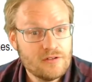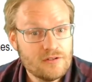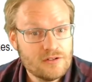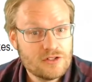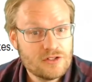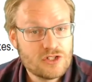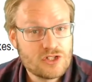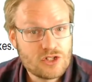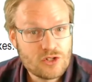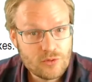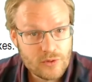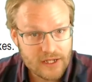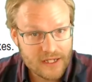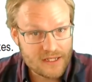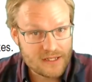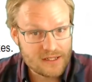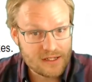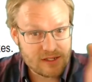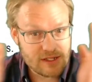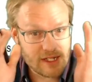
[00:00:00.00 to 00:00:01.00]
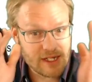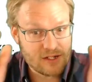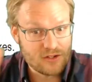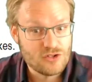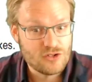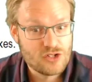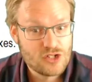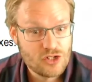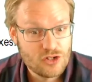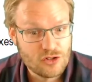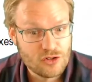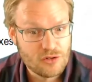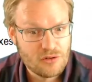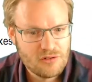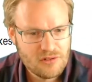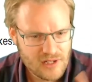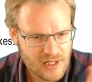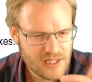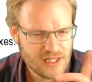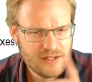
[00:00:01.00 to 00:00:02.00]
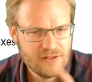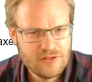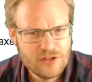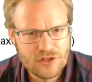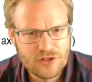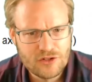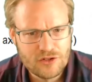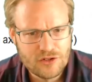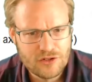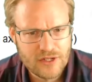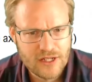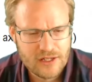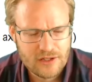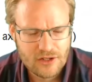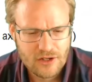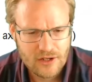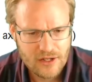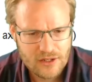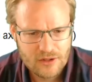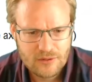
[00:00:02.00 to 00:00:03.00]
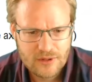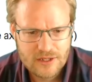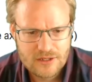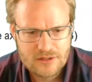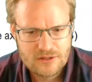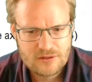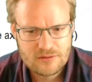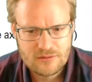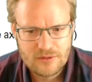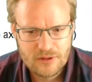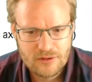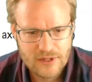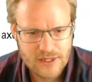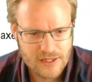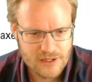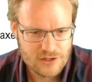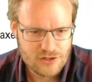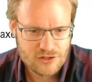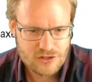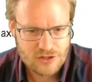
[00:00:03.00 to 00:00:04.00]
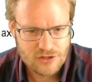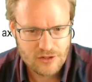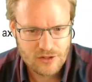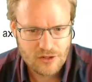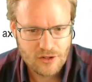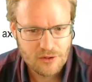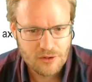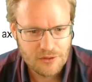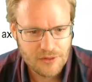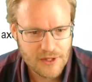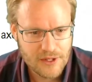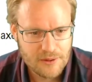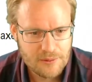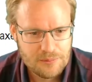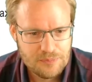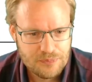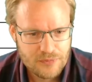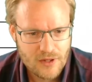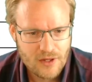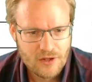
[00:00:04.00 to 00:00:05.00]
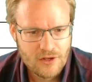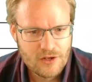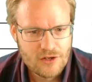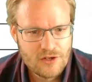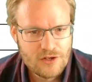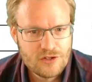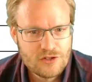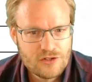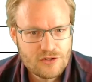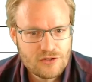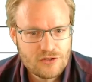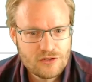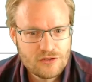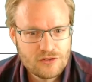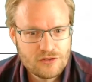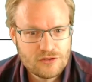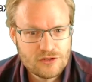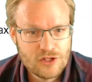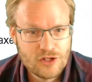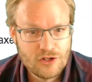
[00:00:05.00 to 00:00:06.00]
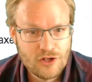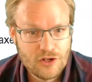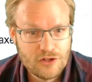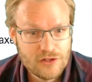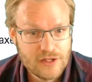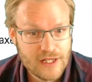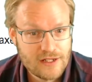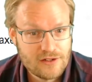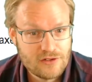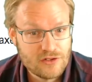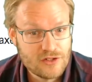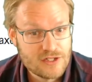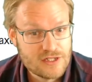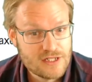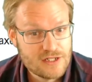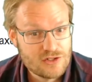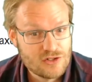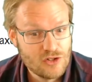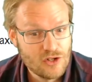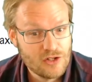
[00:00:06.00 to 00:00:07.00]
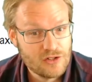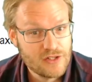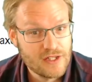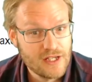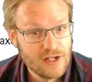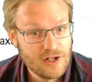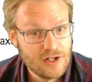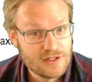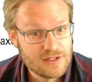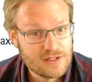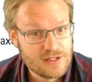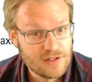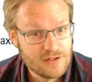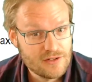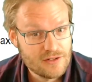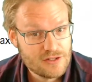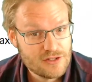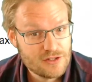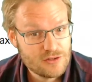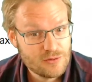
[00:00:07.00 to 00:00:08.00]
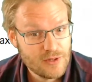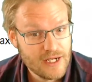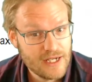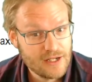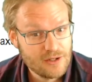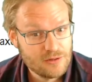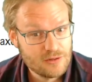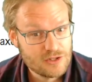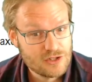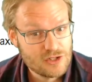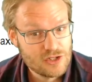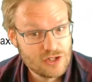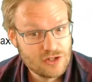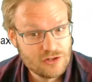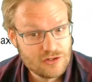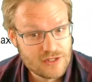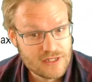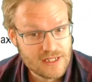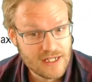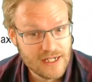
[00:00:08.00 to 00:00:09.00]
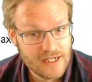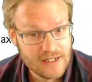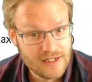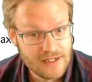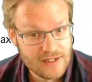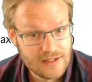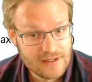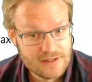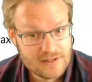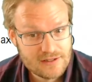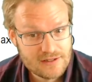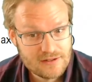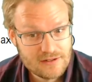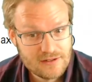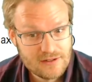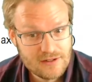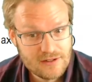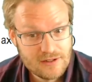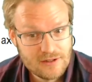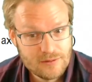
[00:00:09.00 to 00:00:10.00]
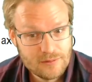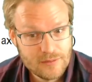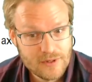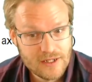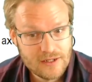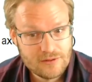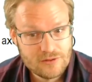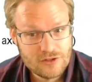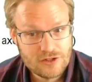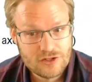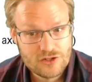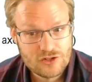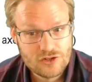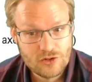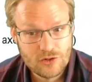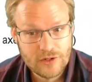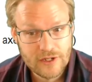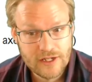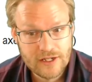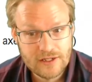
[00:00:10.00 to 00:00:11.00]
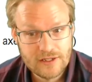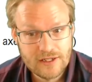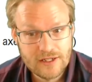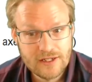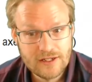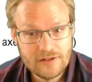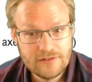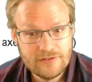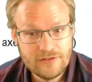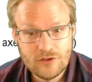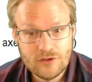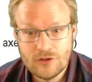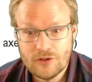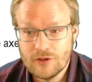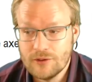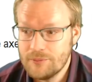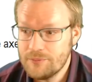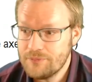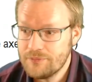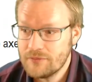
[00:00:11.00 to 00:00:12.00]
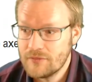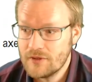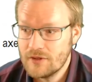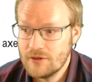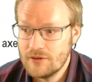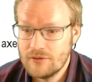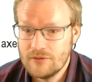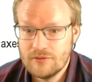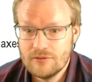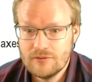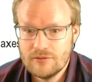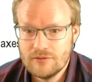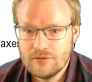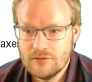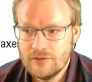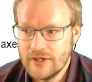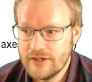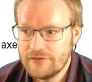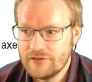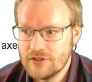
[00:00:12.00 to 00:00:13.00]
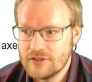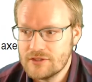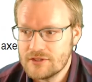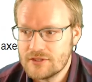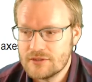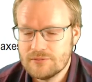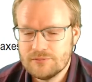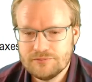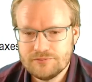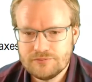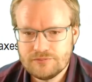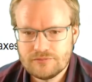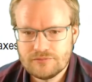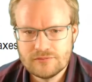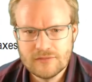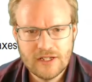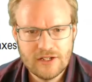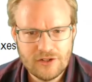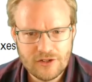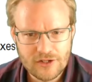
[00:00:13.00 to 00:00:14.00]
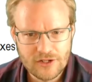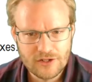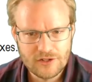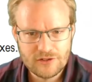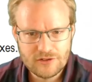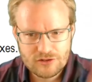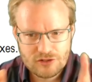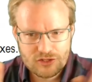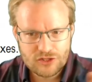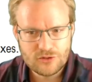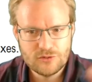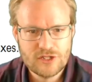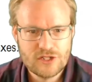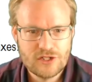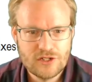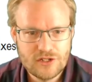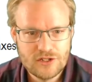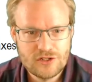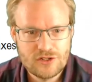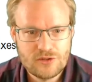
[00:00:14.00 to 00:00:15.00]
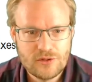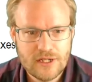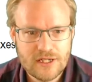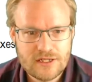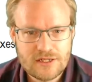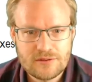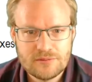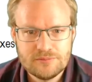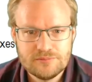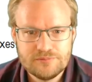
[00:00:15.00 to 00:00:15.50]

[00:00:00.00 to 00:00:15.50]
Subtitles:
squeeze it in 2. I'll leave you to do that though. Otherwise, we're really just doing the whole thing. So note that this is not the answer. This is y equals 2 sine x. But I'm just drawing it there for reference. And you're going to squish it in twice.